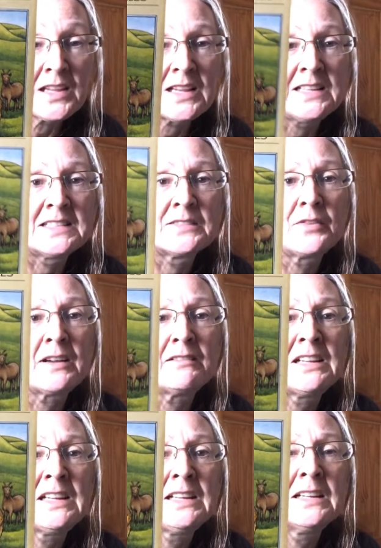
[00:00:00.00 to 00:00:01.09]
he's a
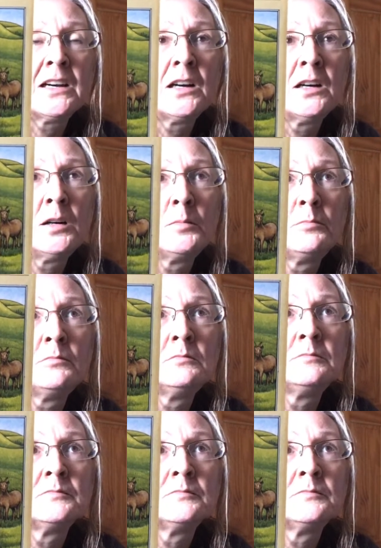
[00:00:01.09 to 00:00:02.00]
very, and